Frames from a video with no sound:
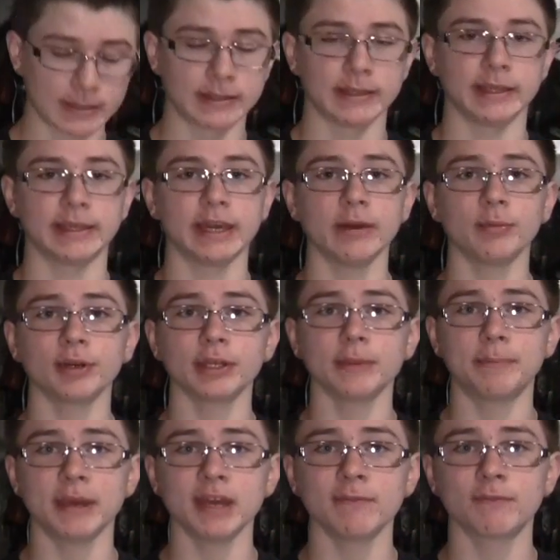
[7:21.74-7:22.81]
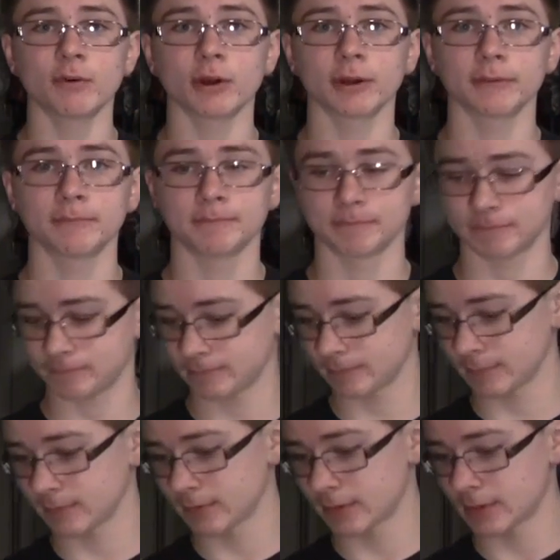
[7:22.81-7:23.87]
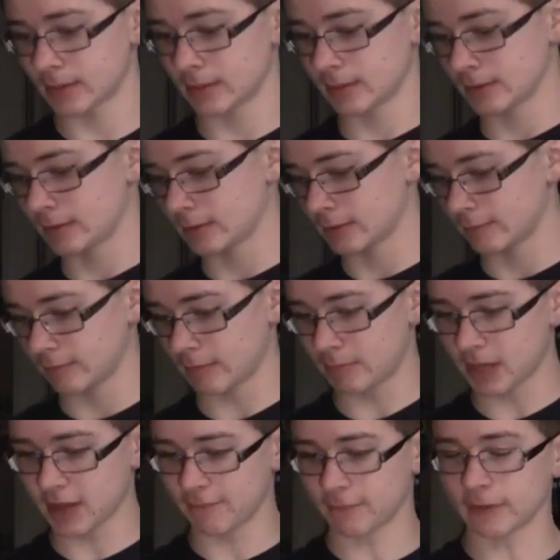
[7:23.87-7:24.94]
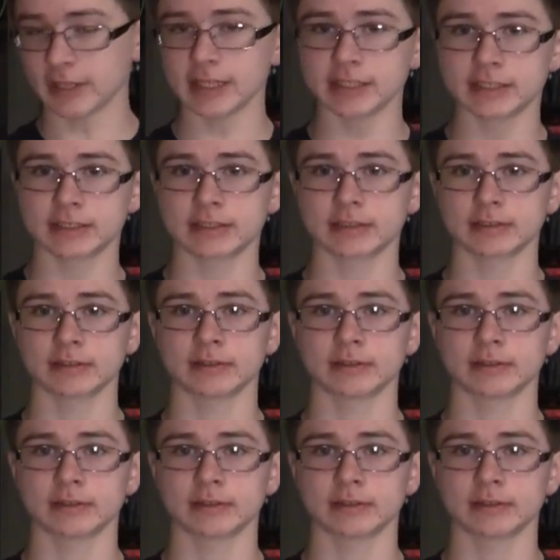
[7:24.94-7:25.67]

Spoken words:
You get what you pay for. If you pay for this,